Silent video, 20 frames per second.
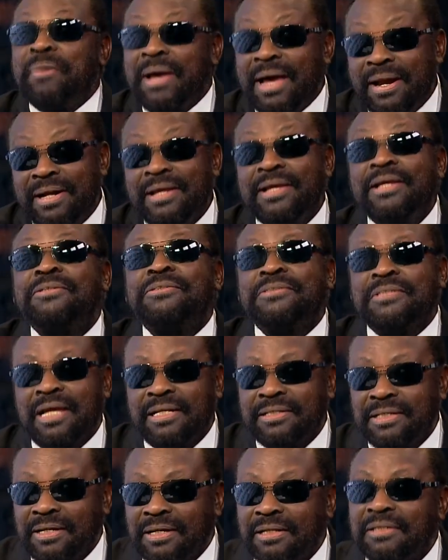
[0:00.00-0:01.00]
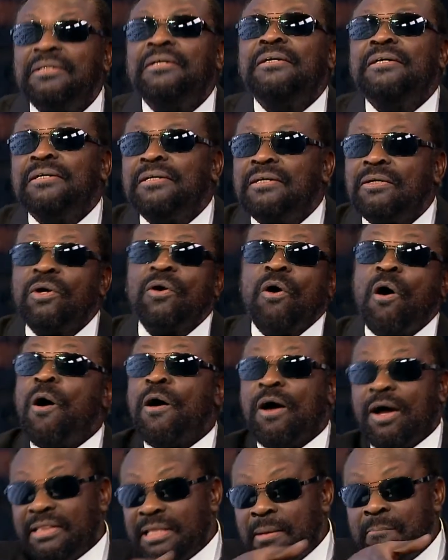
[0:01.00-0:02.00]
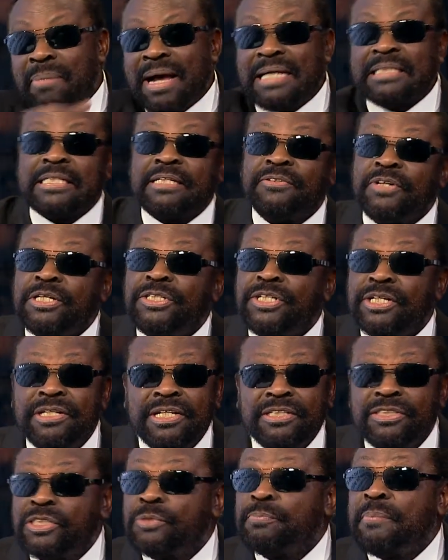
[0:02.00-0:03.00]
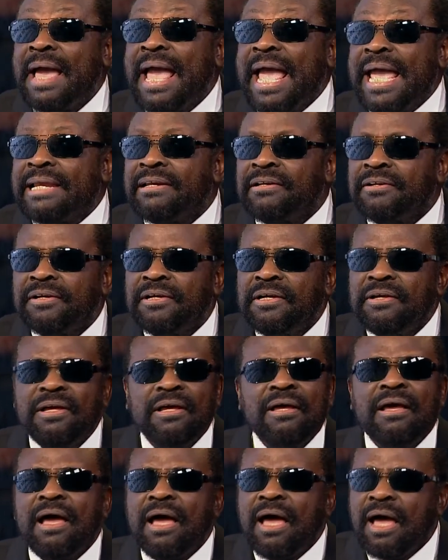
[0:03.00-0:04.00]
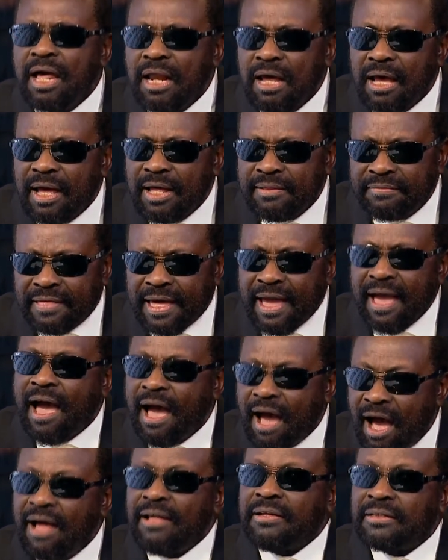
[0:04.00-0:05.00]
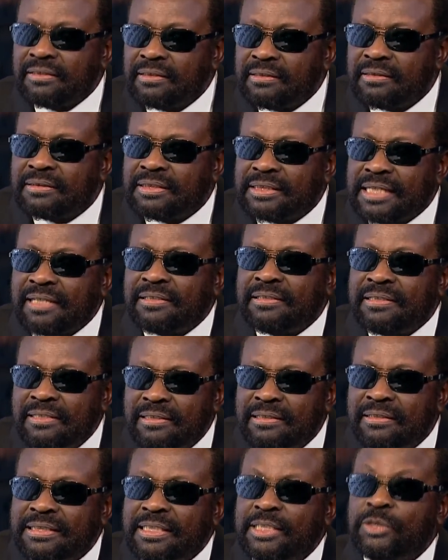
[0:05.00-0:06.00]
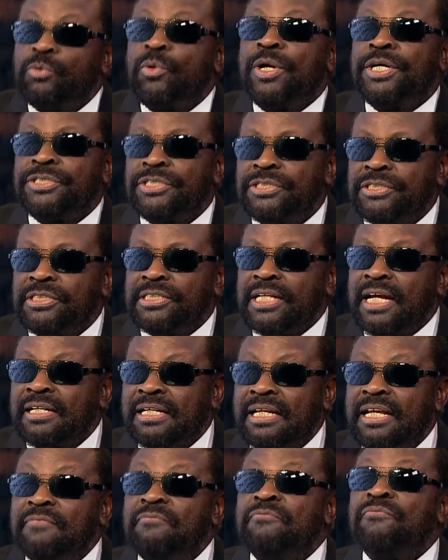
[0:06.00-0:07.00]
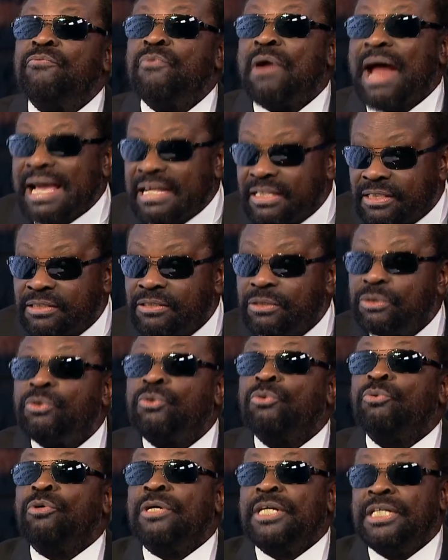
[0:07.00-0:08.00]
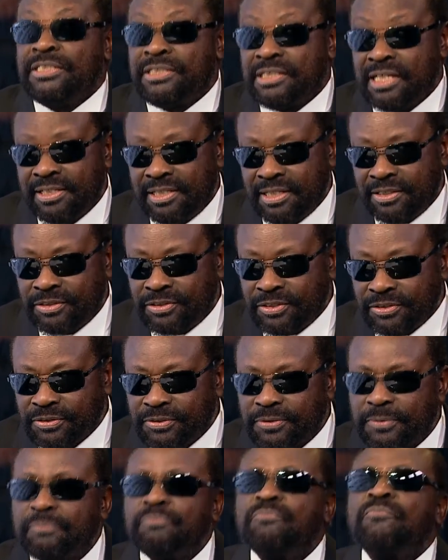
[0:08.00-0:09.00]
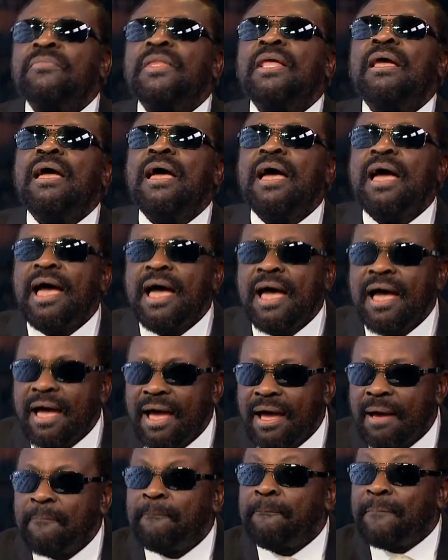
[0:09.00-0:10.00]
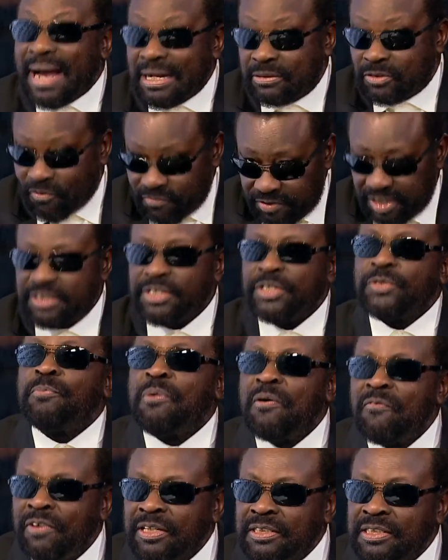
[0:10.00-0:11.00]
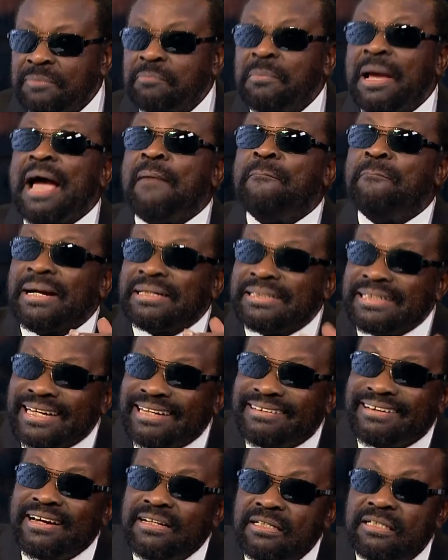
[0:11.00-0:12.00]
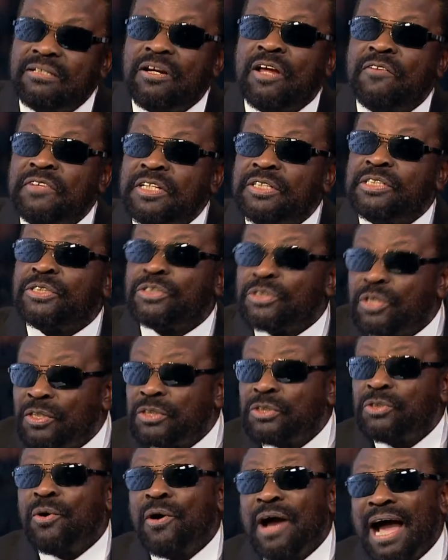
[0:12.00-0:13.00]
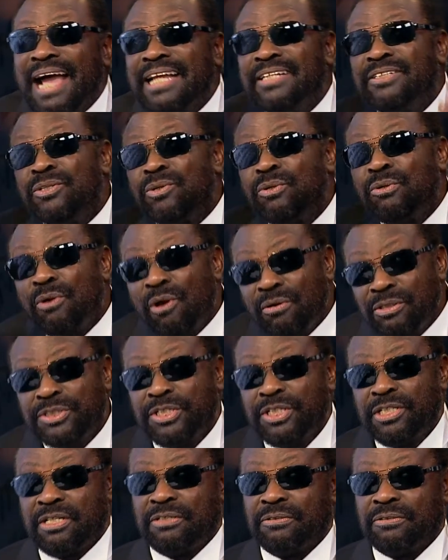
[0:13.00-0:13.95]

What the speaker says: Comparing it to Nigeria, or the Basque region in Spain, there are certain situations that give rise to insurgencies. Yeah. Part of it is poverty, yeah, but a great deal of it is also ideological.